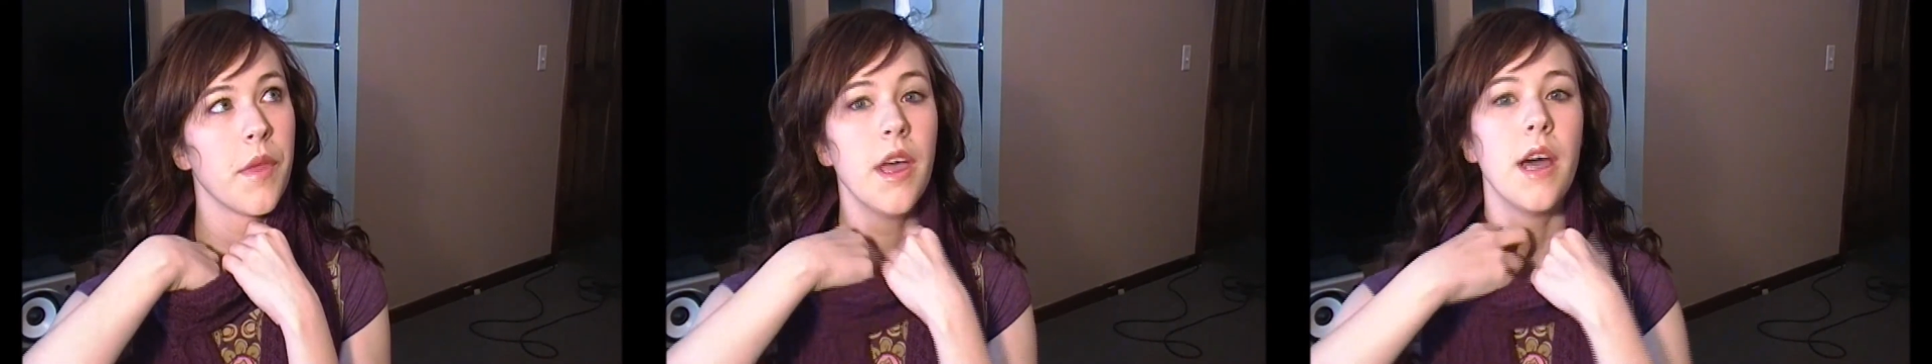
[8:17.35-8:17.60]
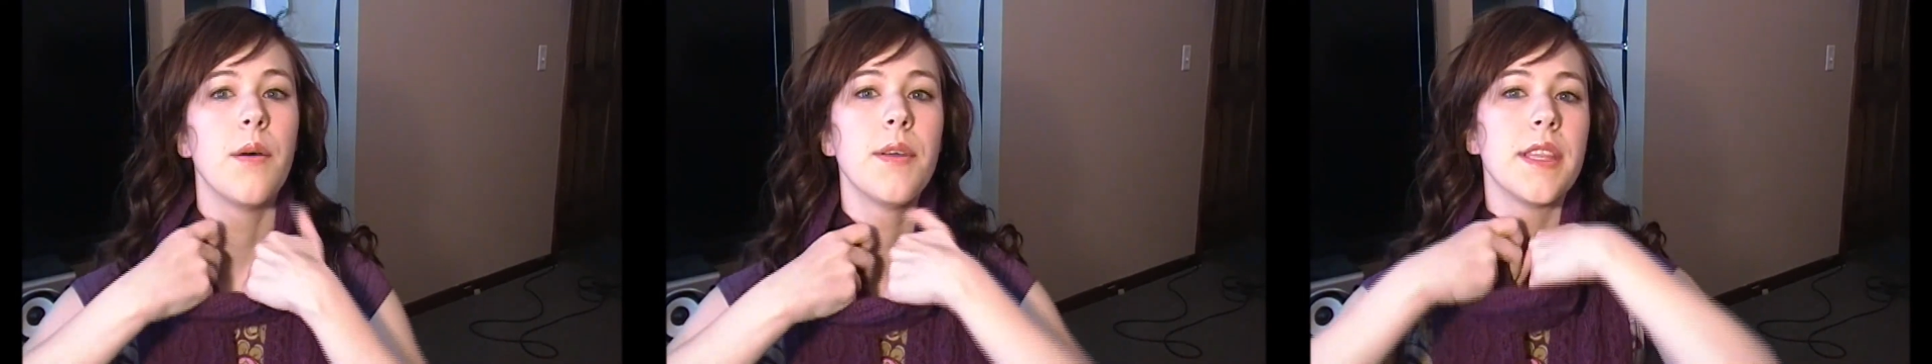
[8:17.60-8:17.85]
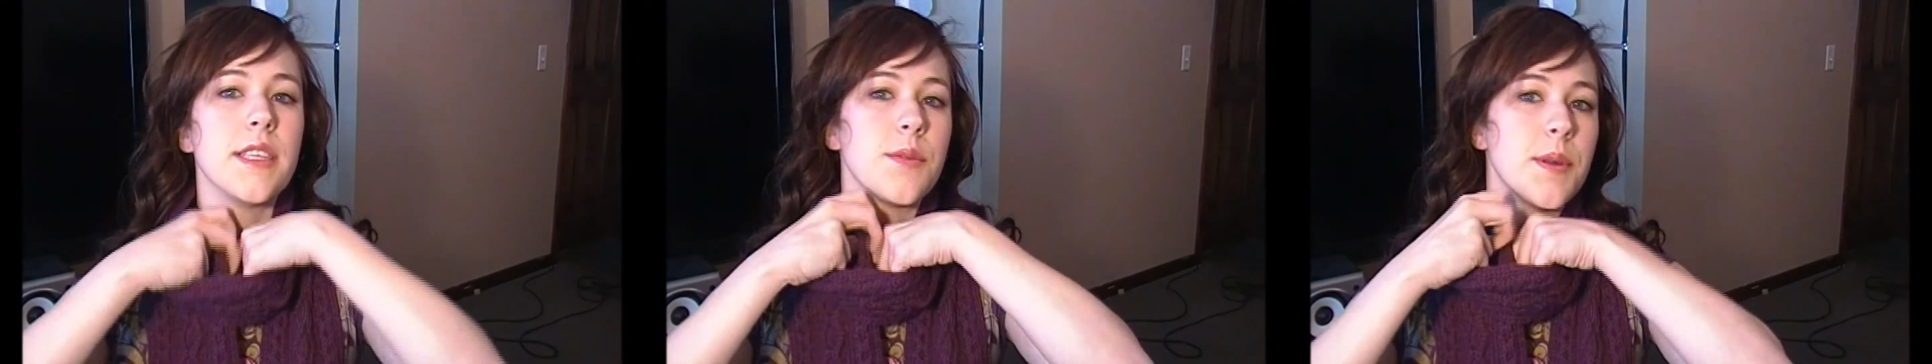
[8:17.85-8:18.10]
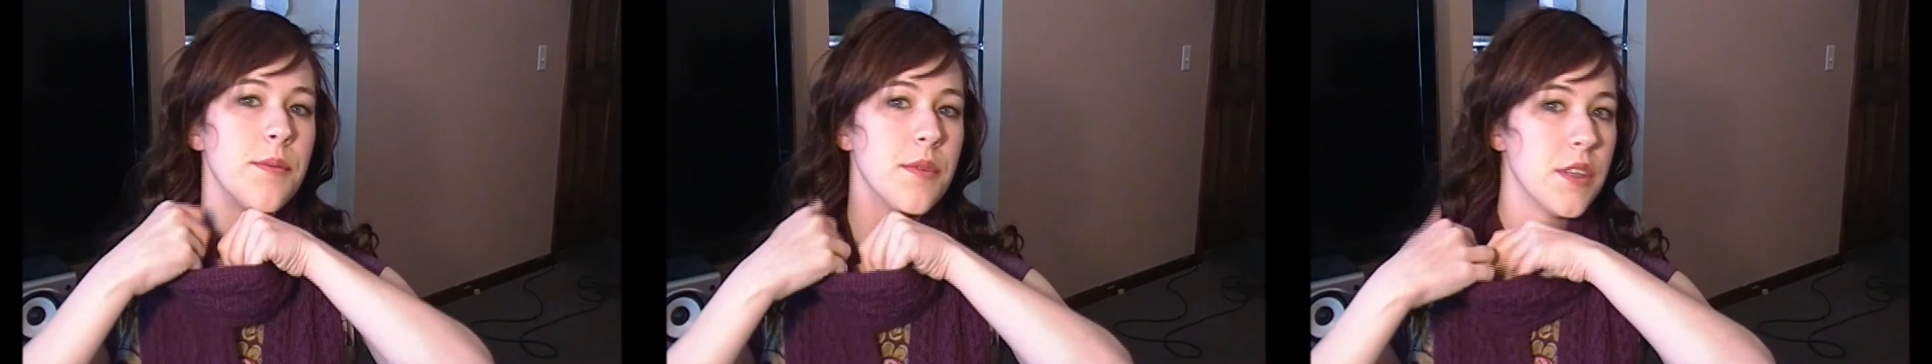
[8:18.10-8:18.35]
I want
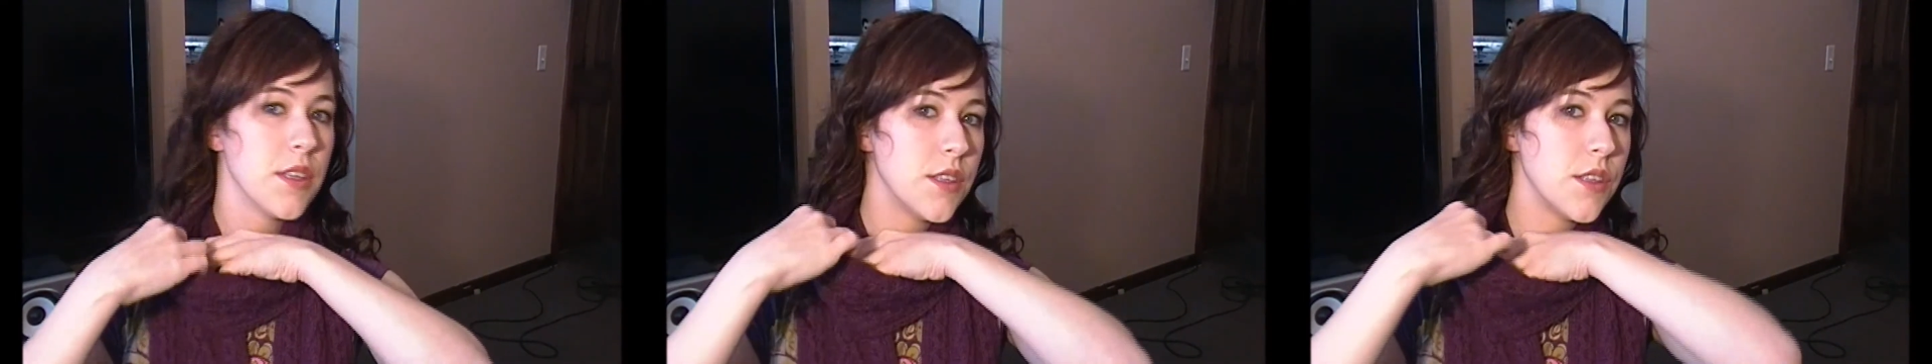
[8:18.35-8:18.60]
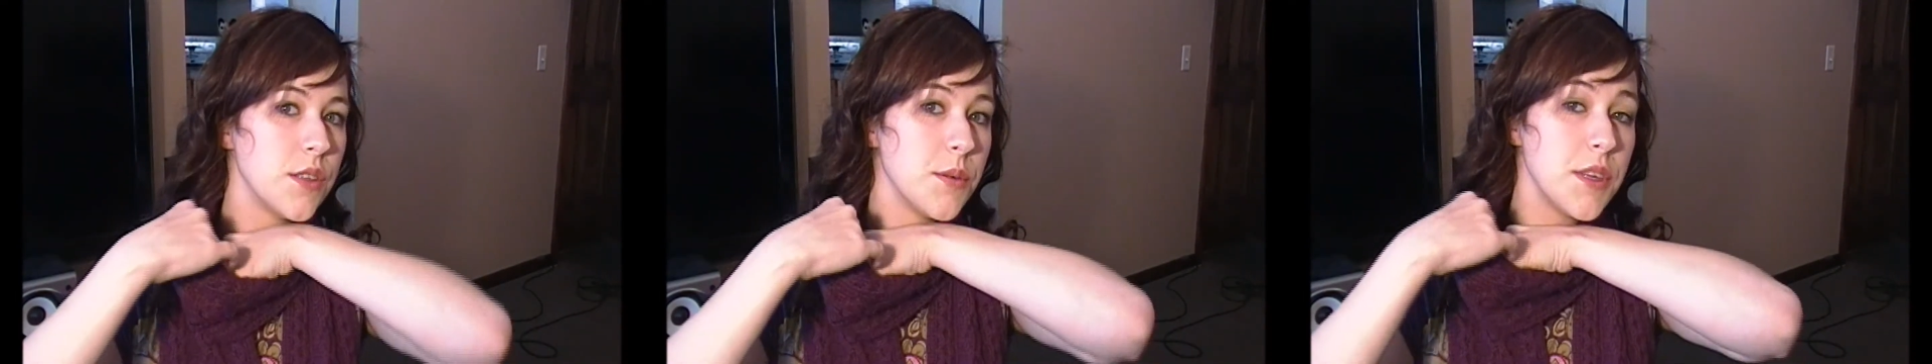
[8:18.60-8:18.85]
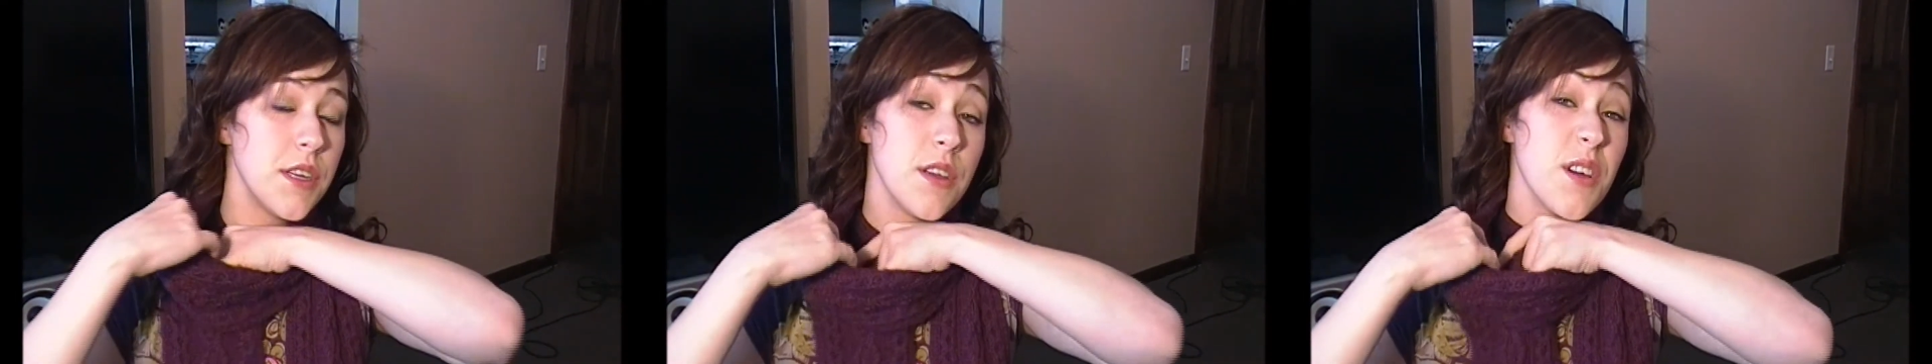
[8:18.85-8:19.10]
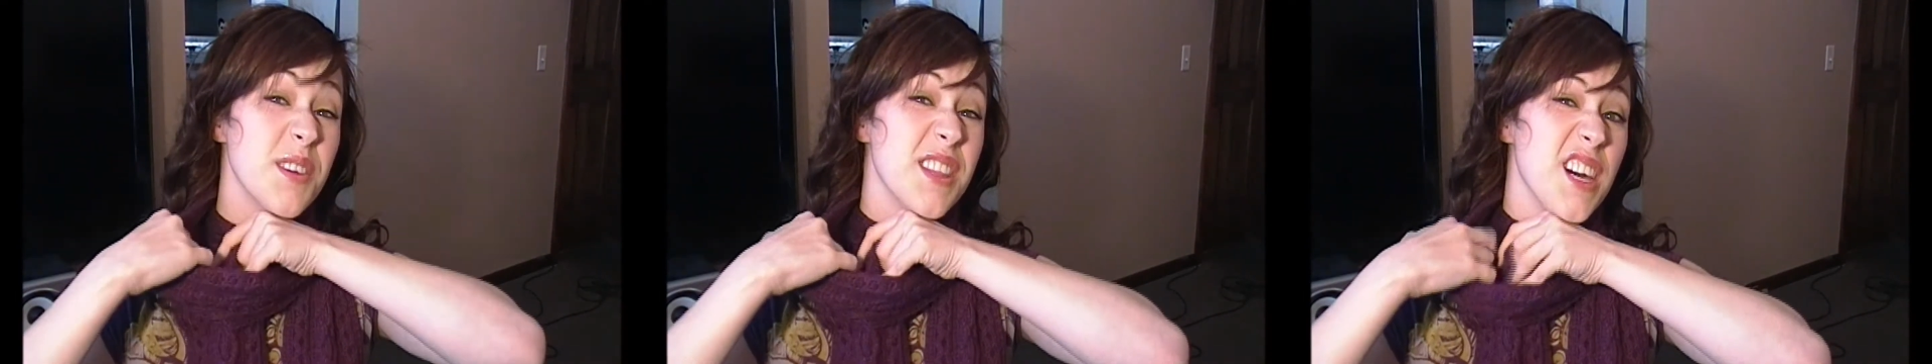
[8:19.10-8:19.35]
this one. So we're
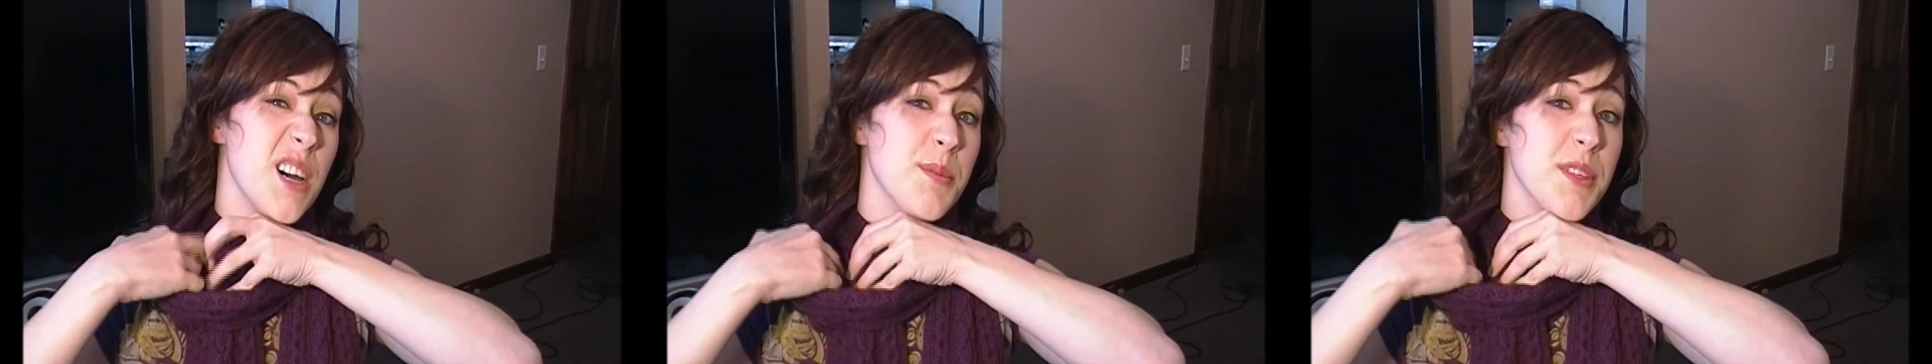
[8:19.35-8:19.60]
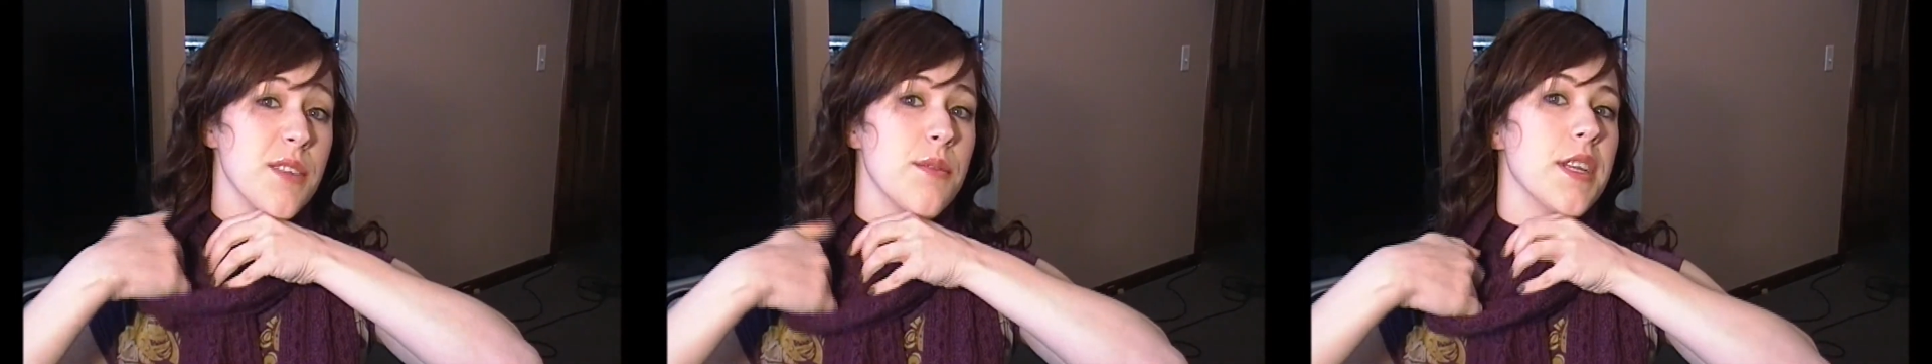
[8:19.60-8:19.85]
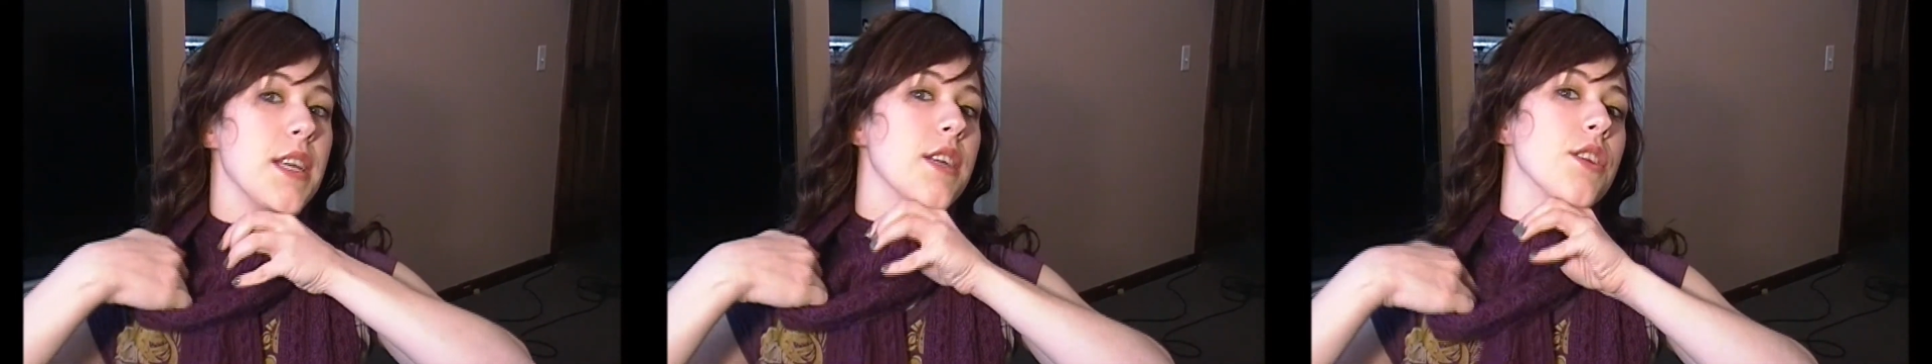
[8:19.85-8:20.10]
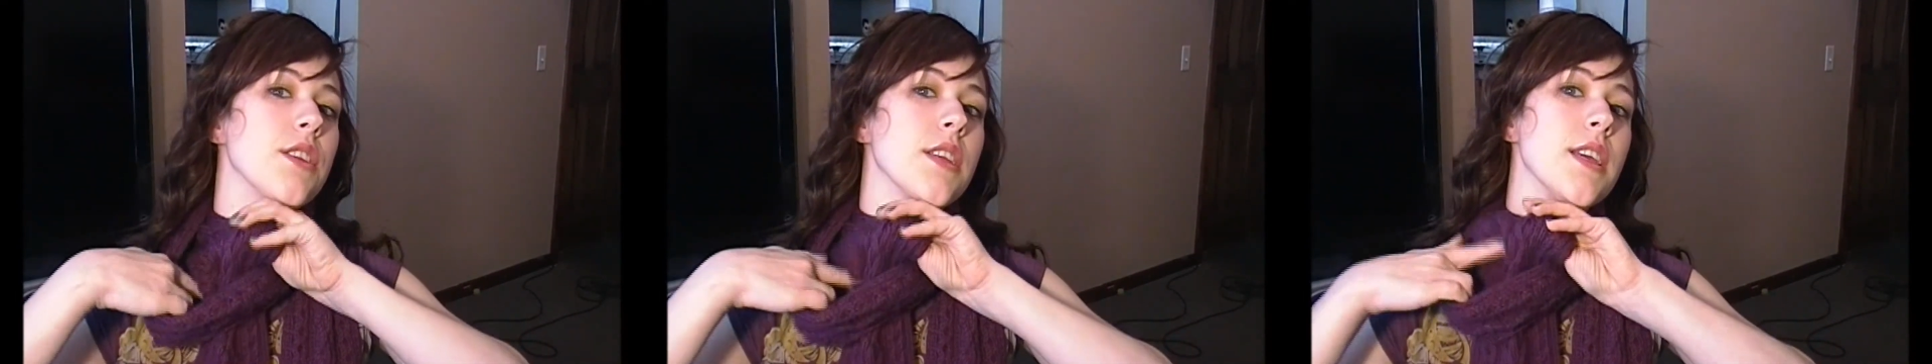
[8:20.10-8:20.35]
gonna go with the opposite one
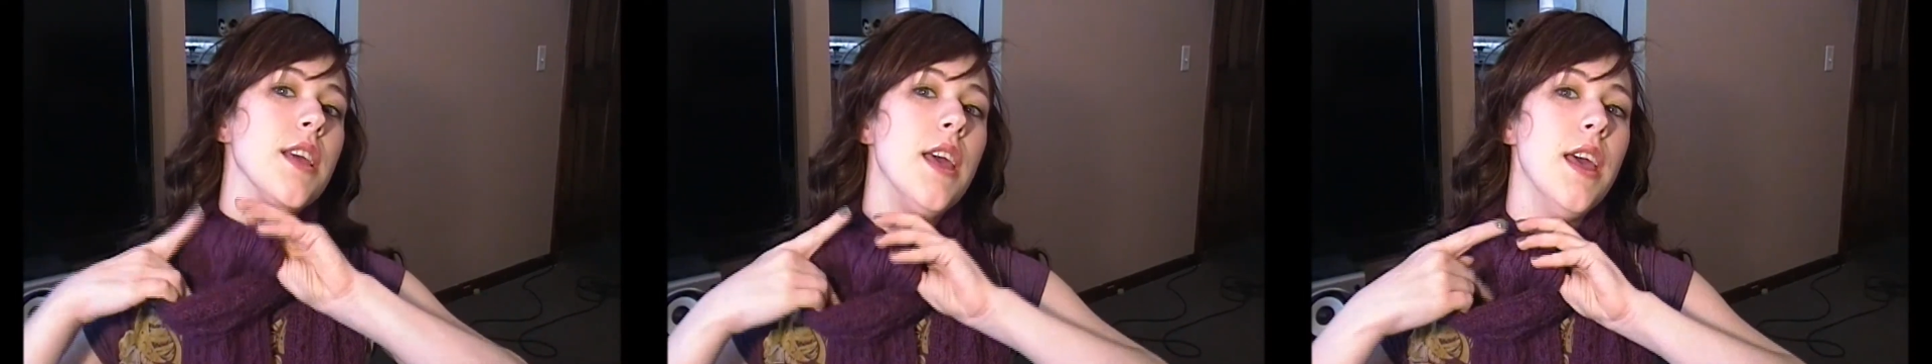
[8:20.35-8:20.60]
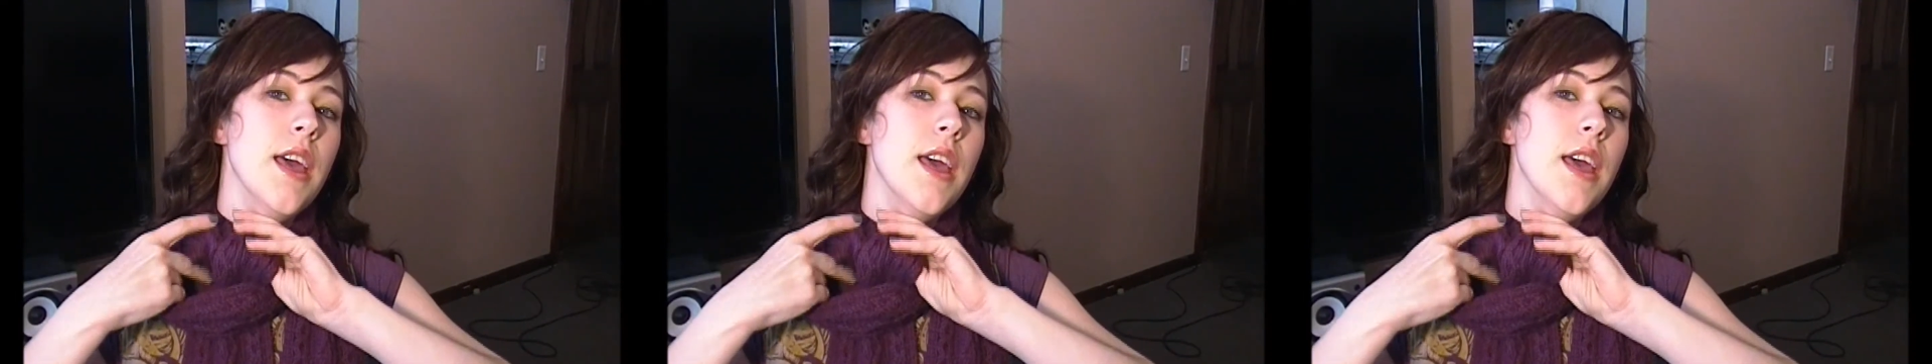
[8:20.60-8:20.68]
actually,